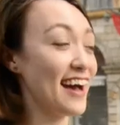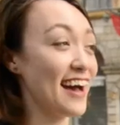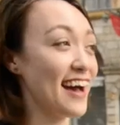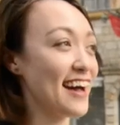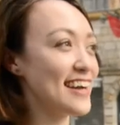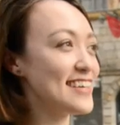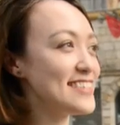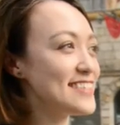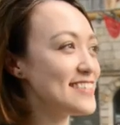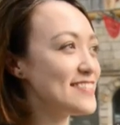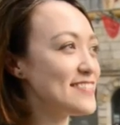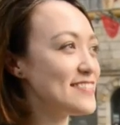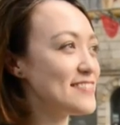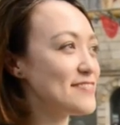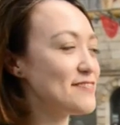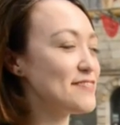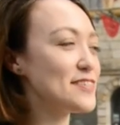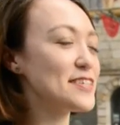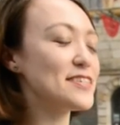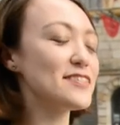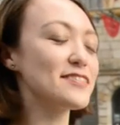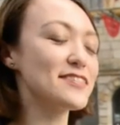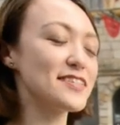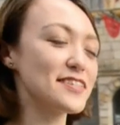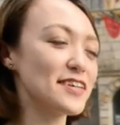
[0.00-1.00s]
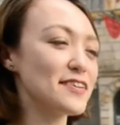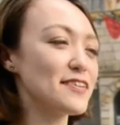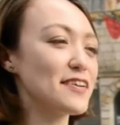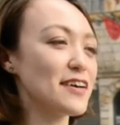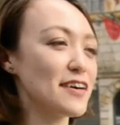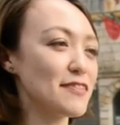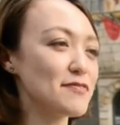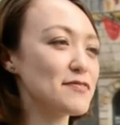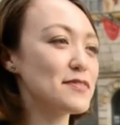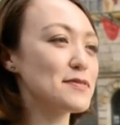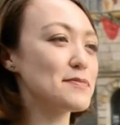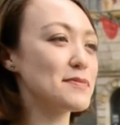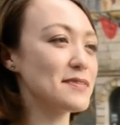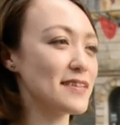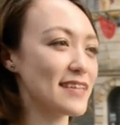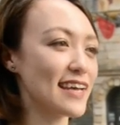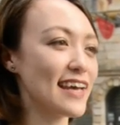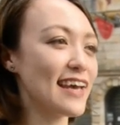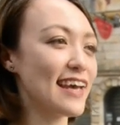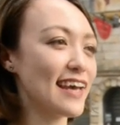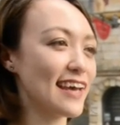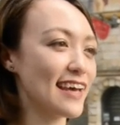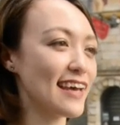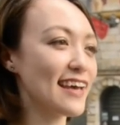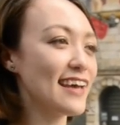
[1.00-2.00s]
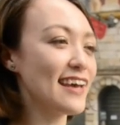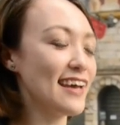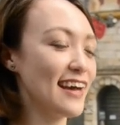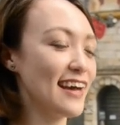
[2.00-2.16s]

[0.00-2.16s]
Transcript: I feel so comfortable here.